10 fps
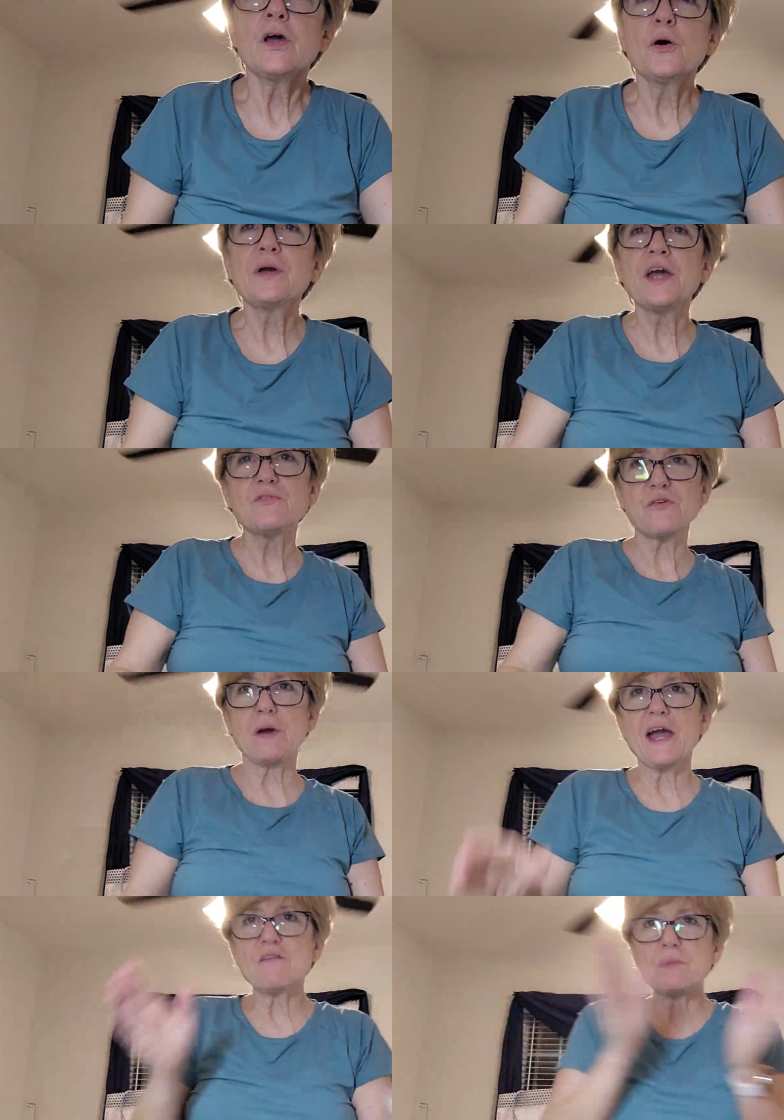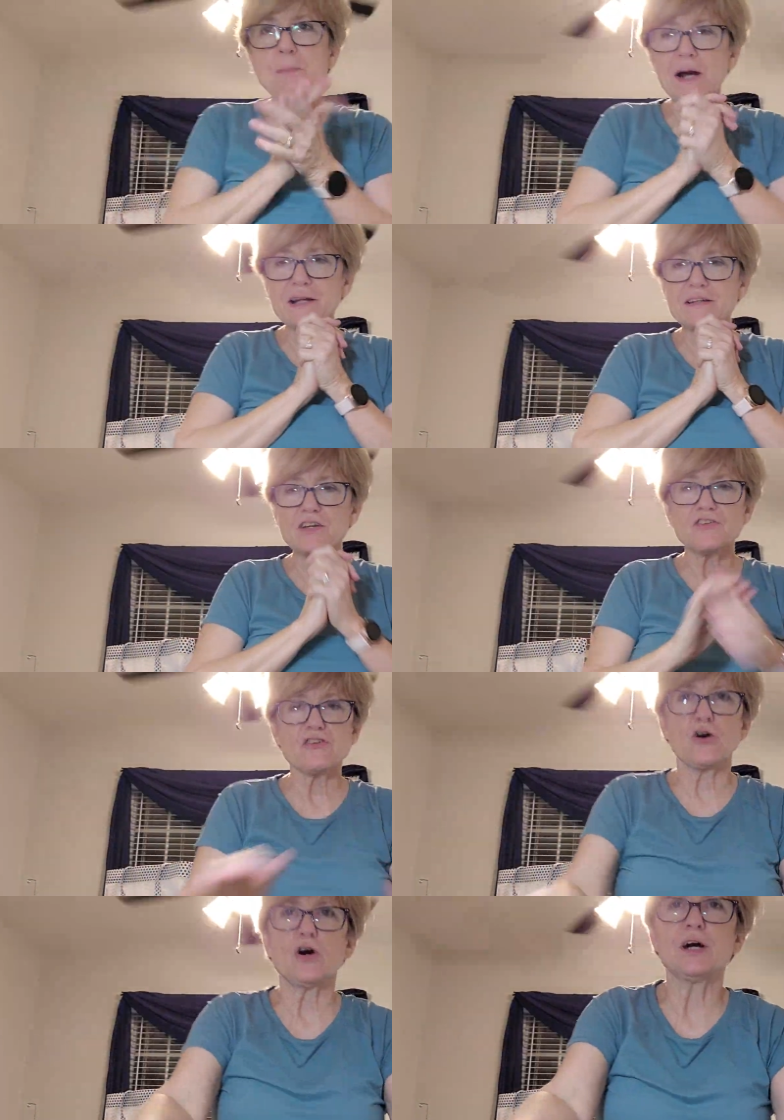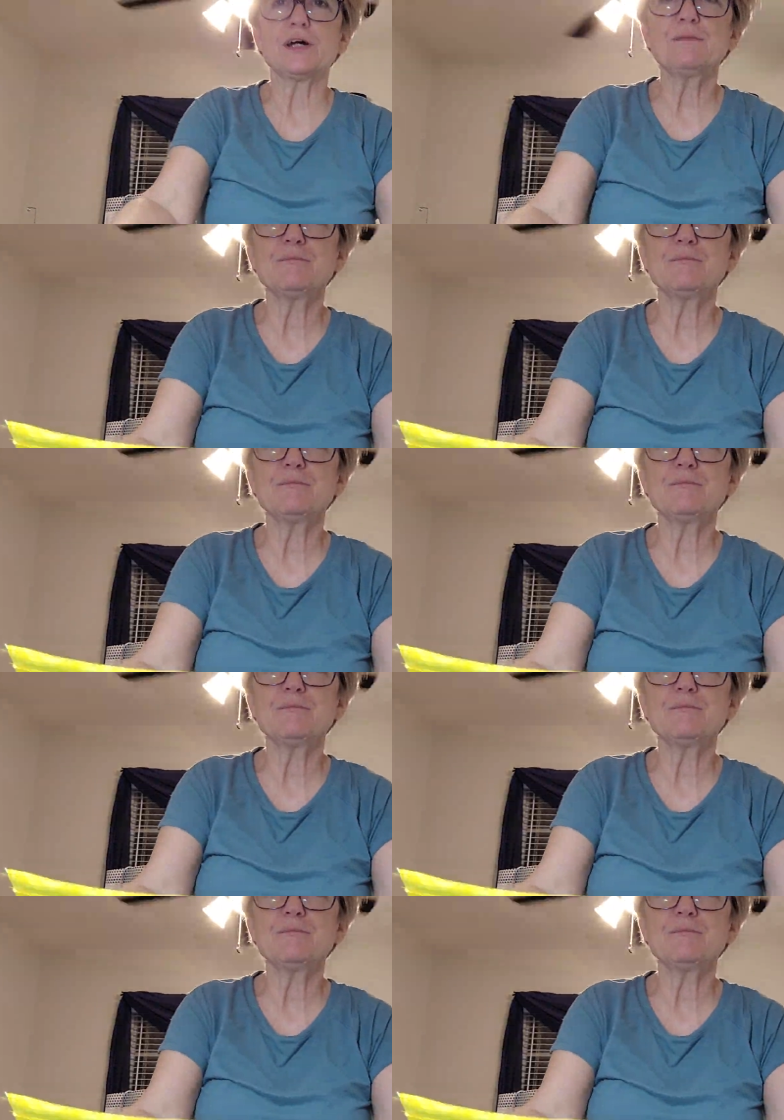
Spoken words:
Okay, so I have my bindings on.